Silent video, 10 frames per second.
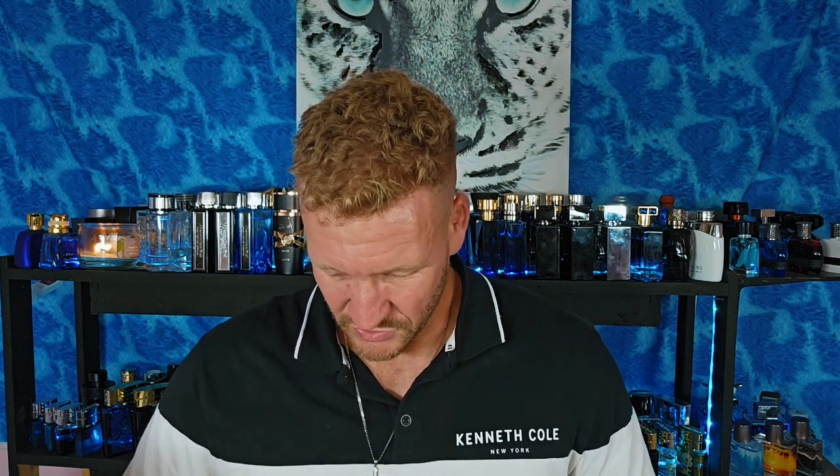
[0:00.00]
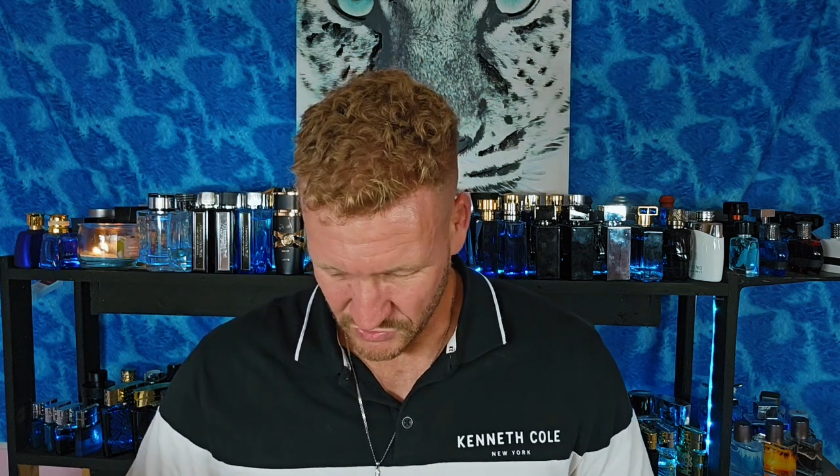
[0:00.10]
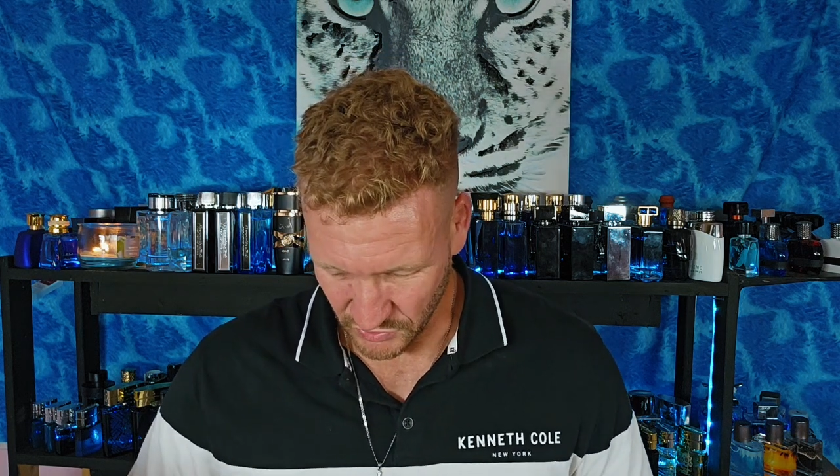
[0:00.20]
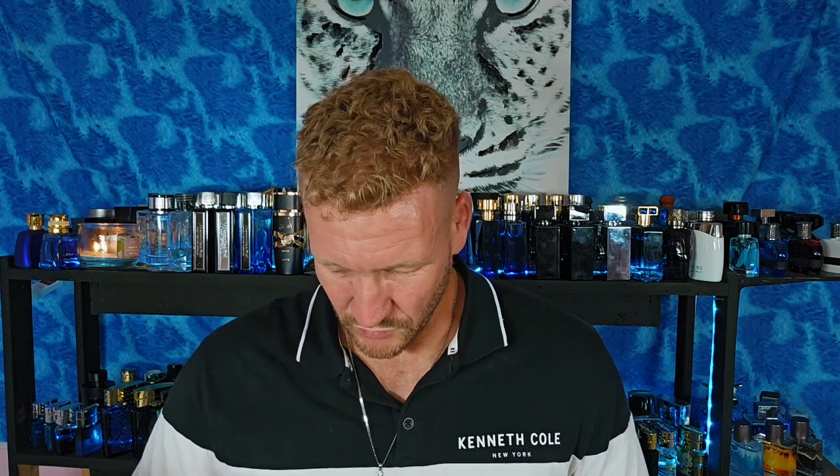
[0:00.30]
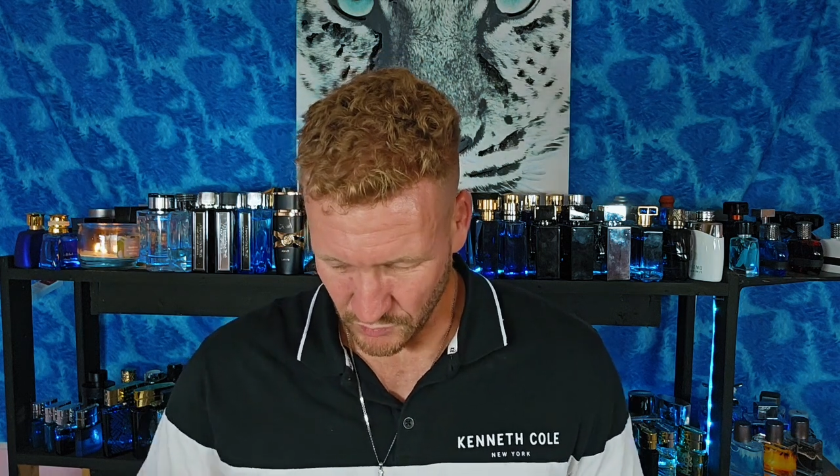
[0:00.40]

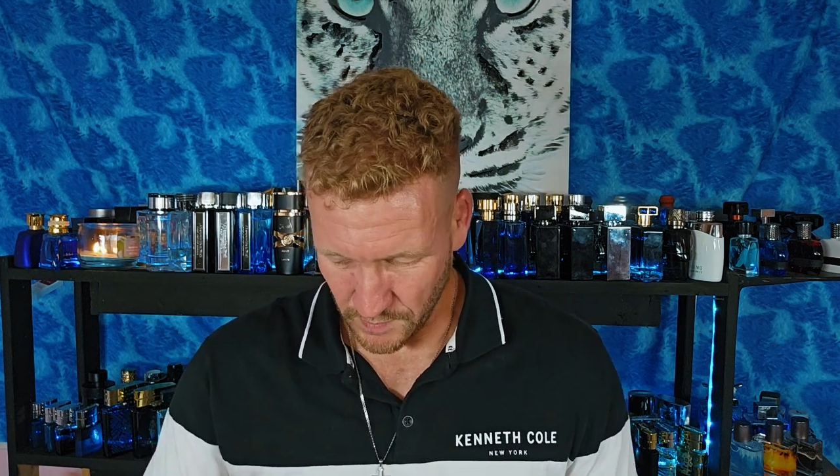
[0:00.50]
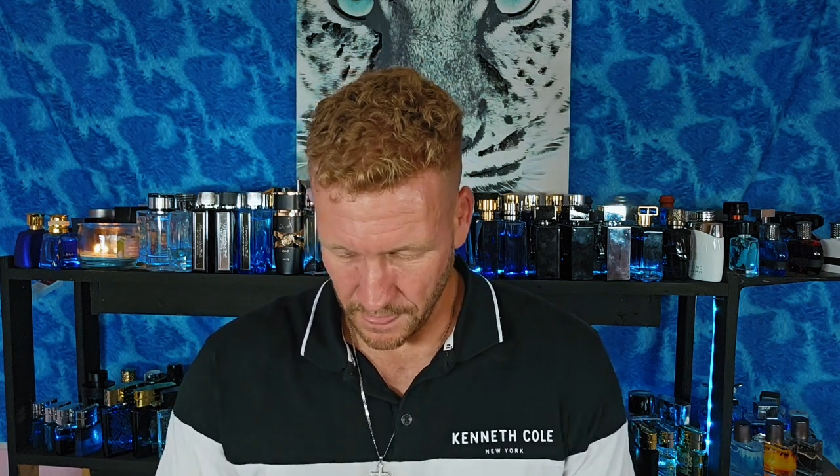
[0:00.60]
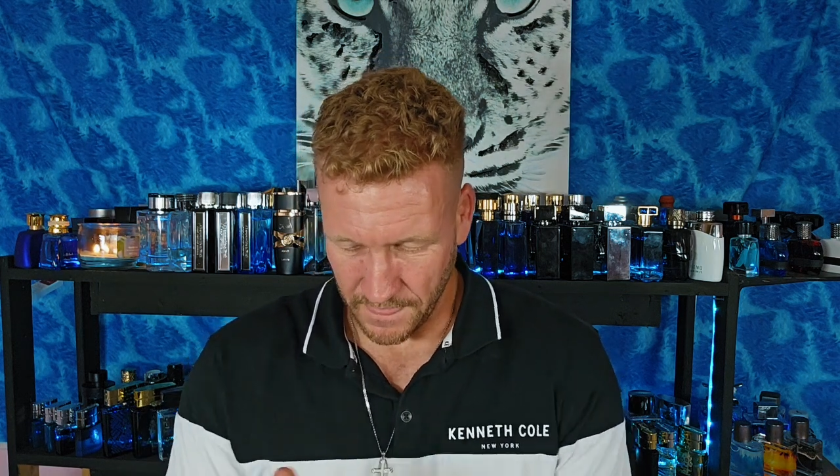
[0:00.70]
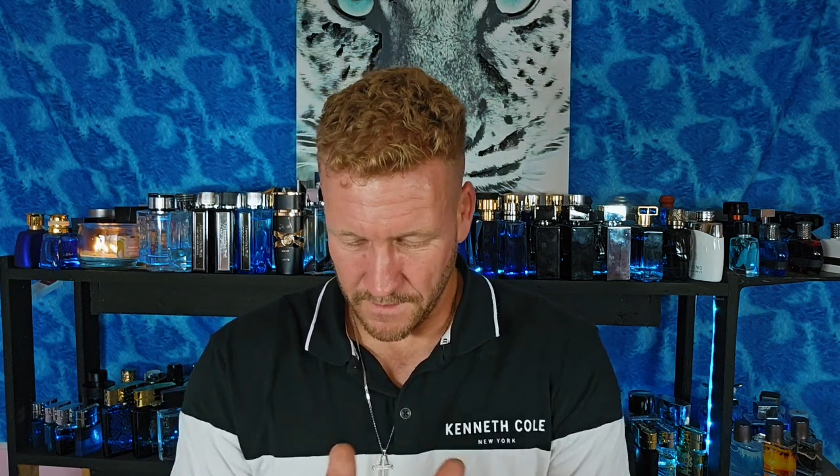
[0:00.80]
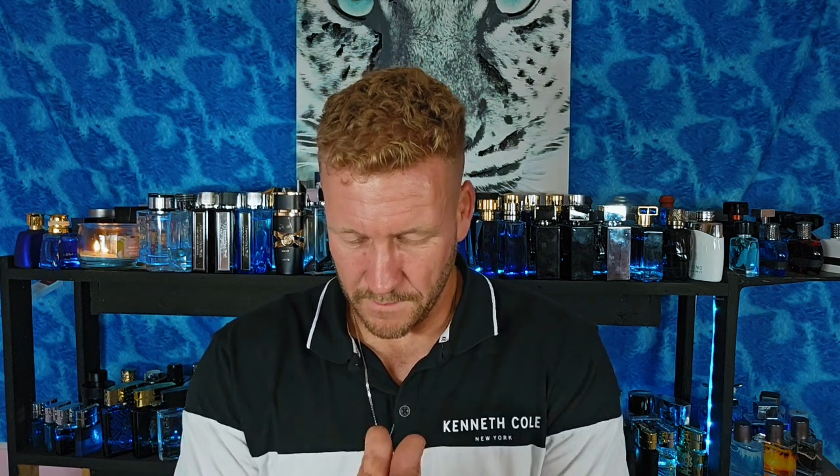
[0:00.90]
So
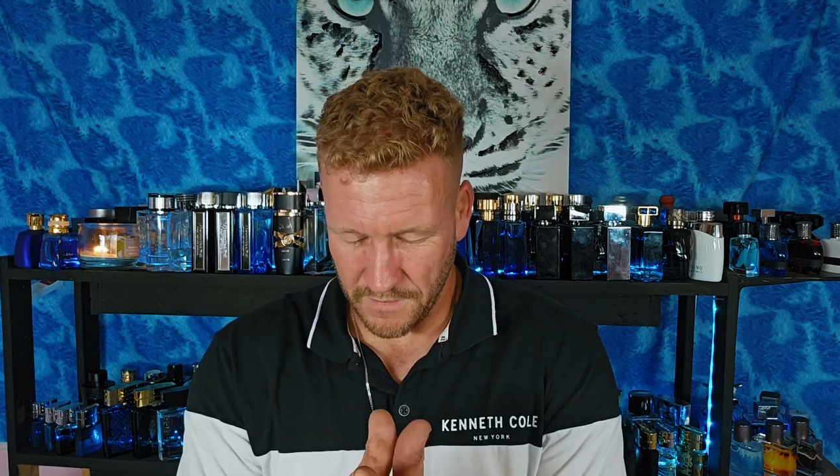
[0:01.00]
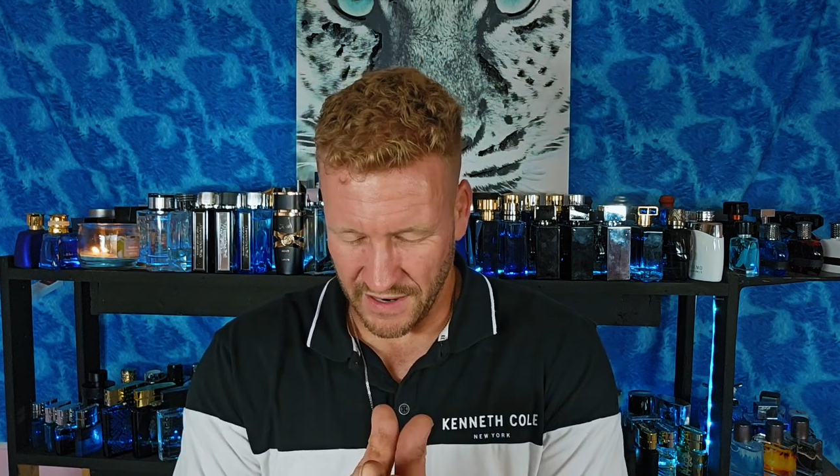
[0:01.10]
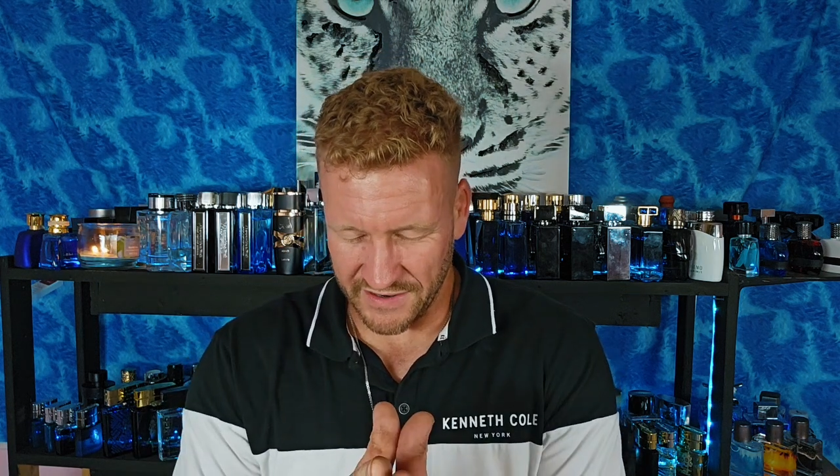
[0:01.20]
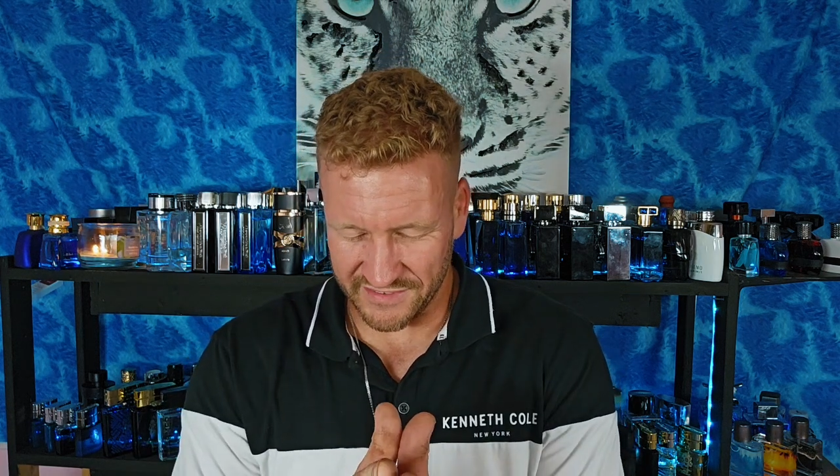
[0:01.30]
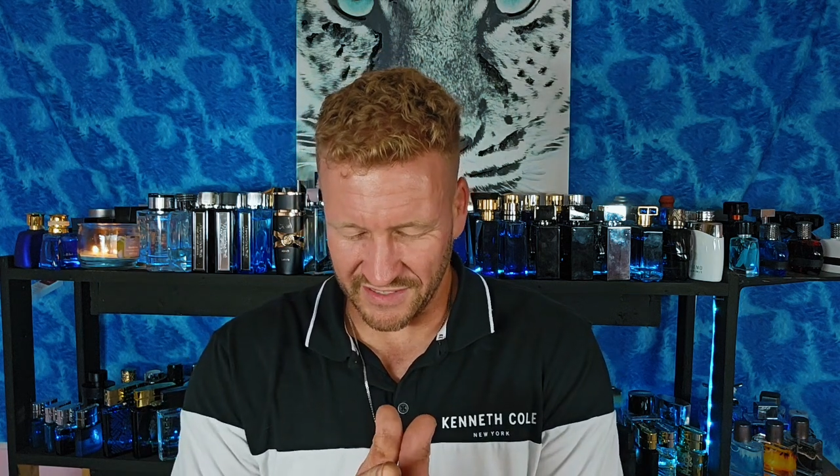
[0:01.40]

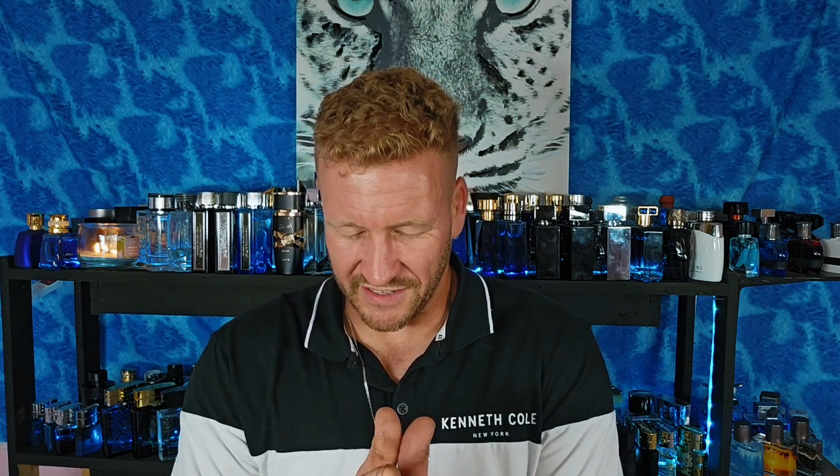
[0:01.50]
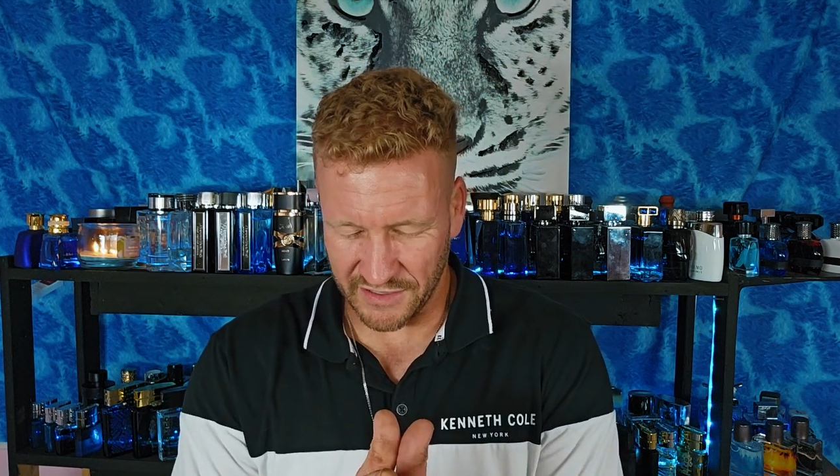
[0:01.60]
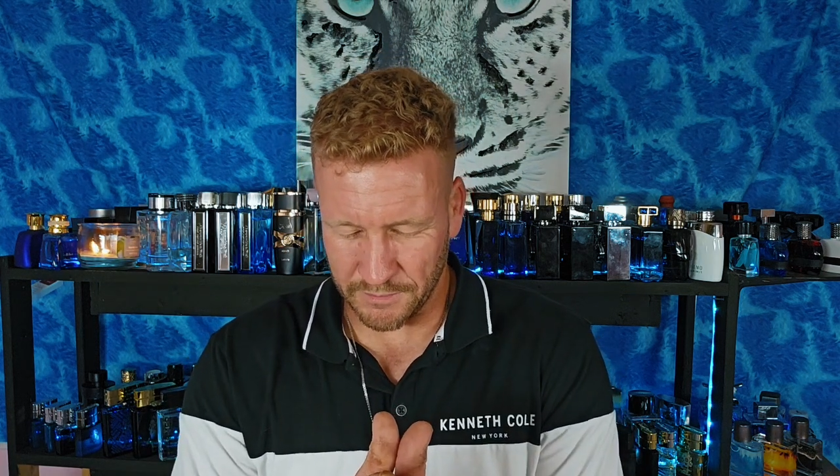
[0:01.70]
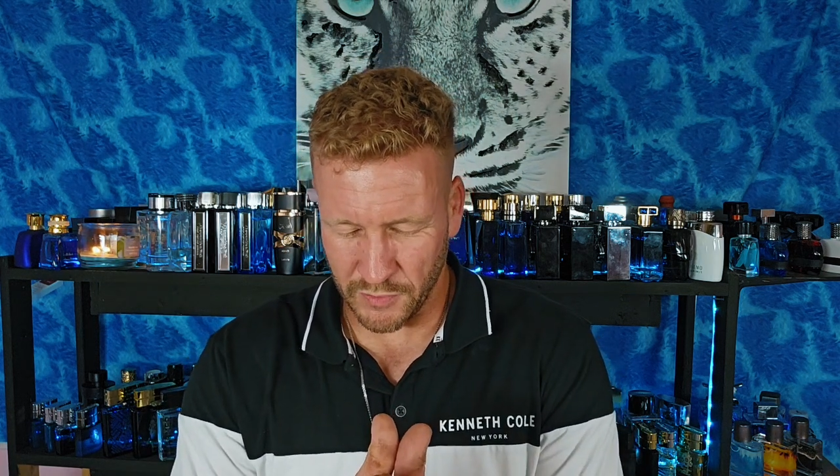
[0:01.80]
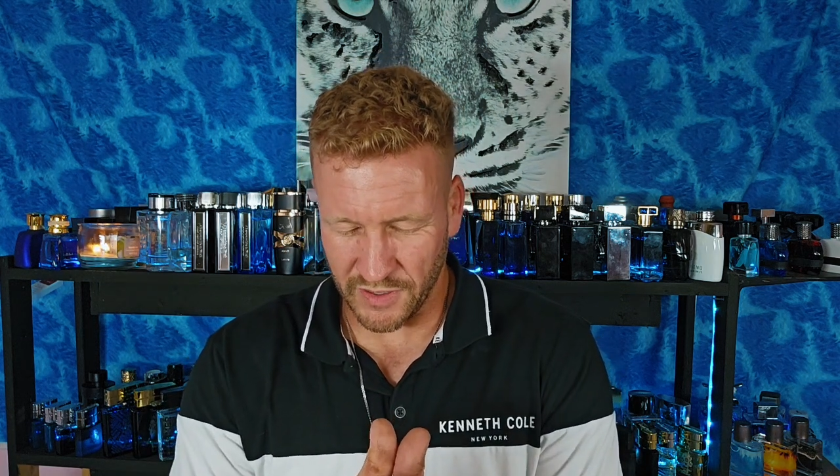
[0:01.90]
I
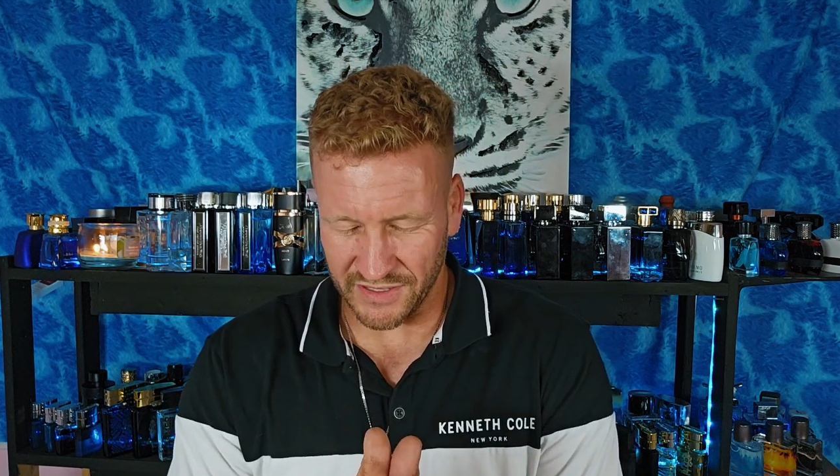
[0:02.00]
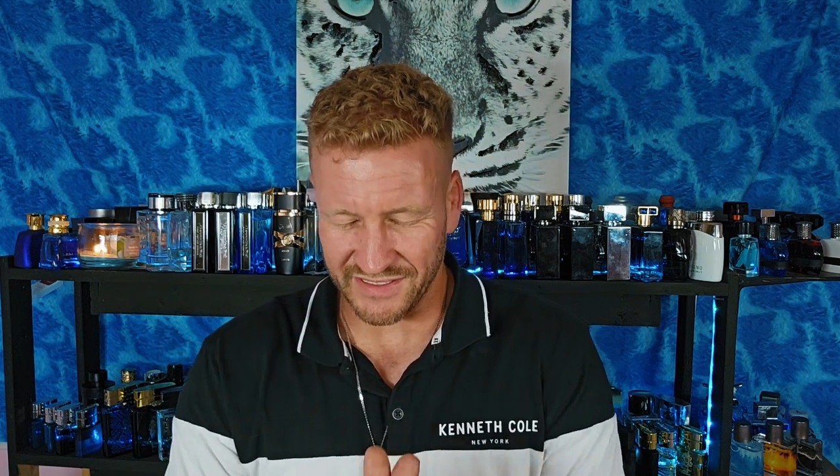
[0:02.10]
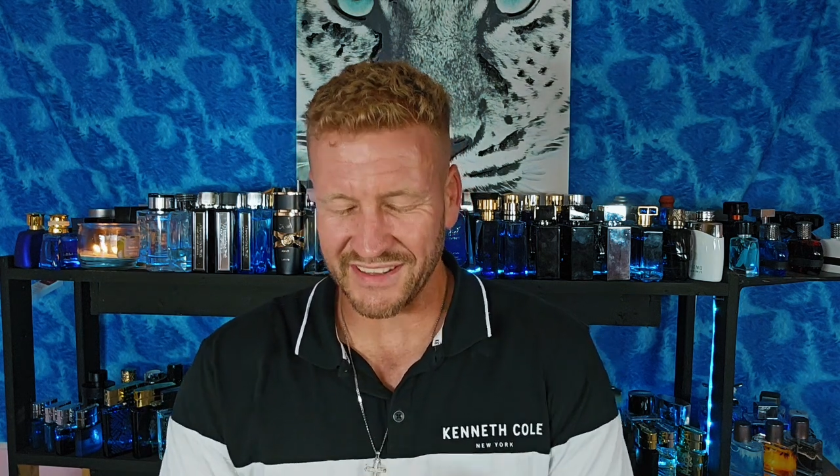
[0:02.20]
decided to put a